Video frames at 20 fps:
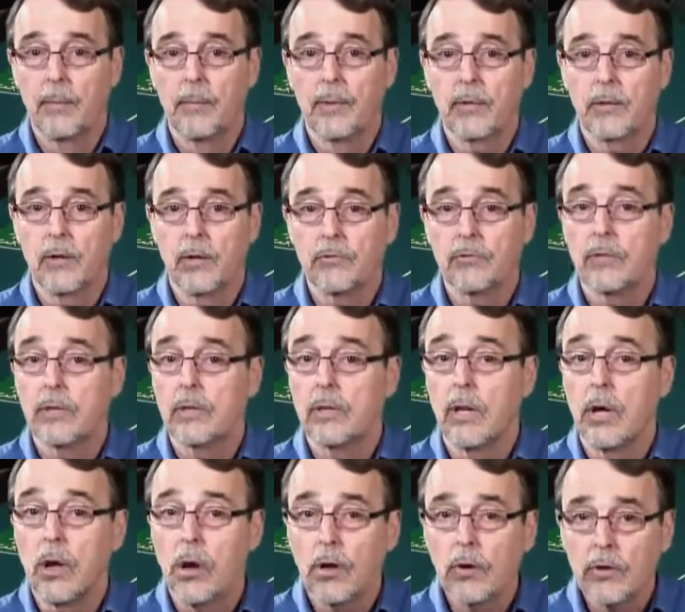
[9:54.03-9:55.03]
Because the
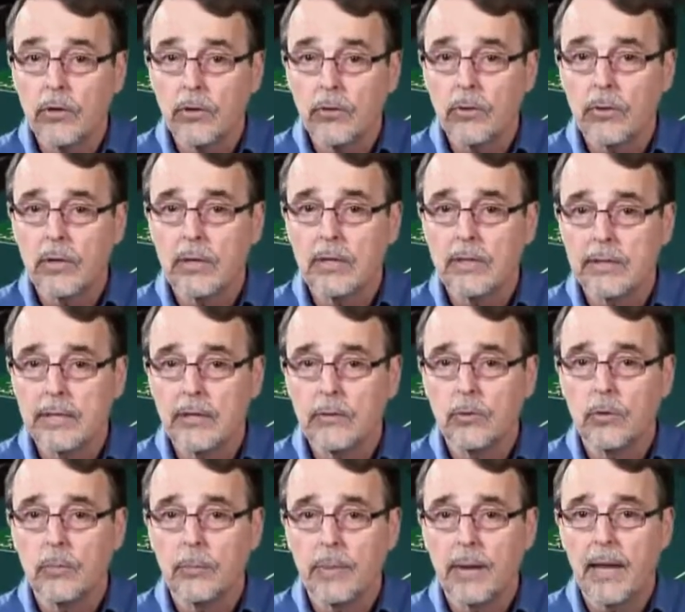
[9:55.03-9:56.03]
longer you
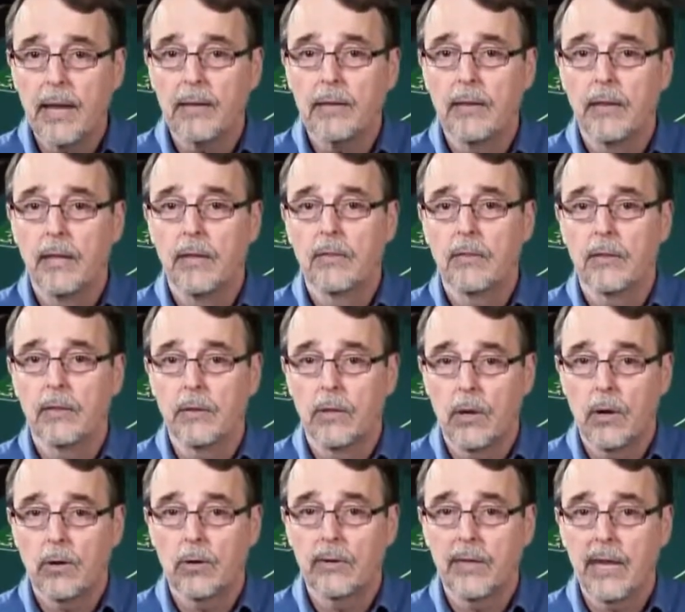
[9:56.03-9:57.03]
continue to bet, the
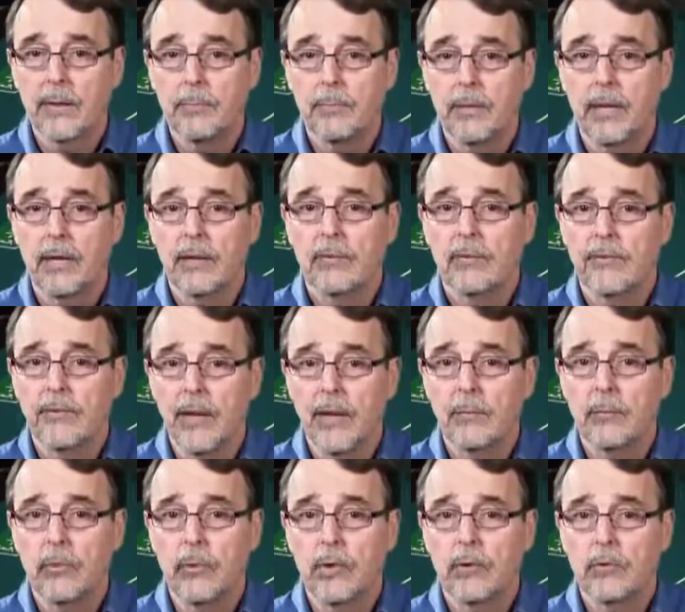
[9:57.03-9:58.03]
longer that big
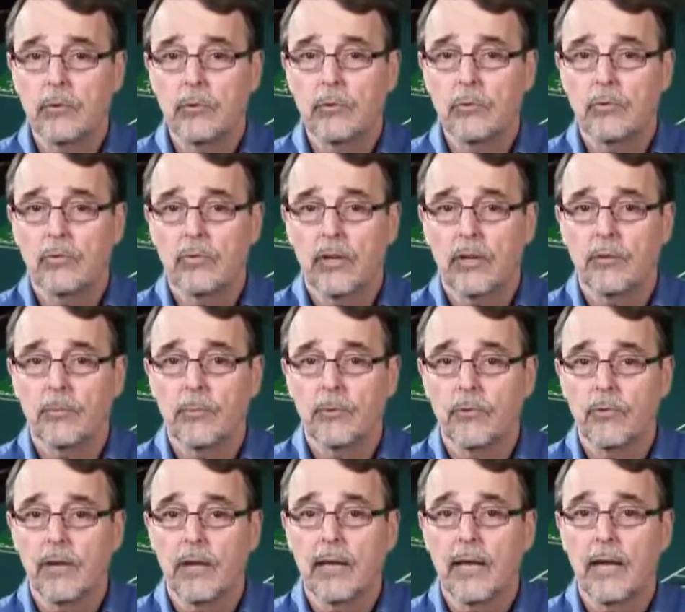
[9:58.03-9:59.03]

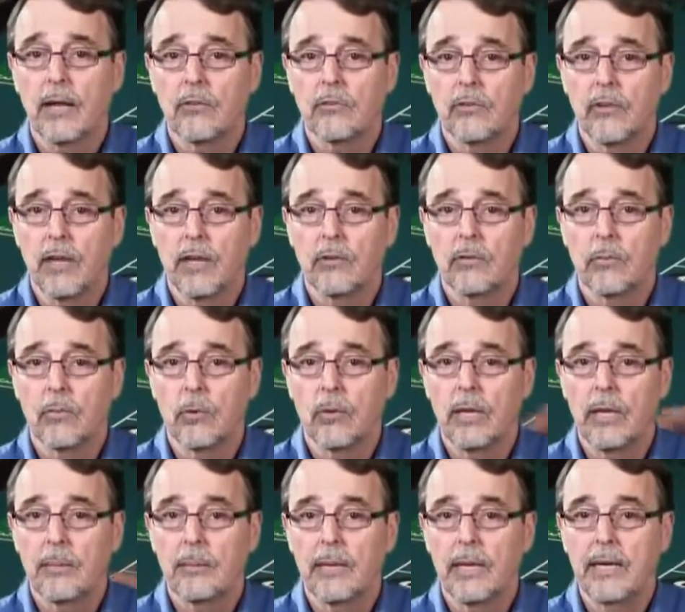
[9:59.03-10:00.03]
5.26% house edge will
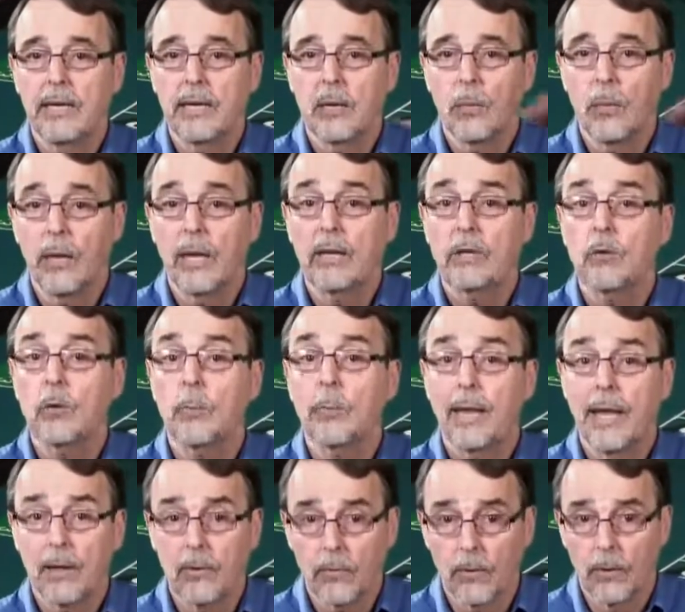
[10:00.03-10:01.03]
keep eating away at your
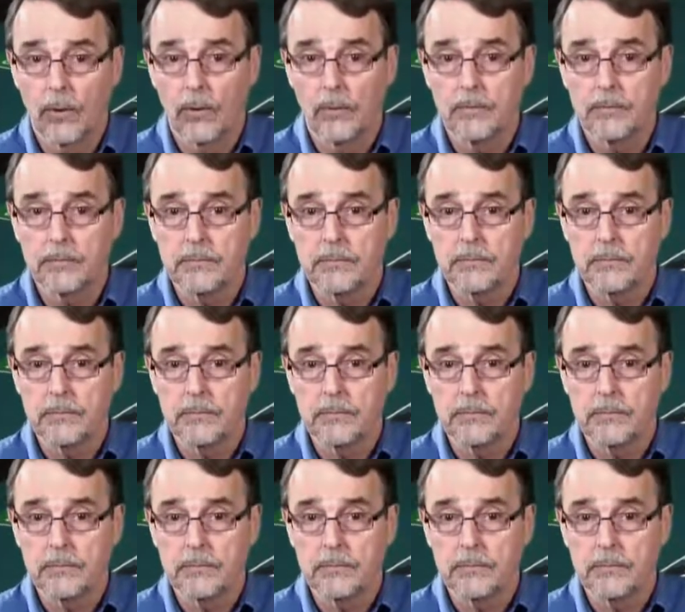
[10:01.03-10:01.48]
bankroll.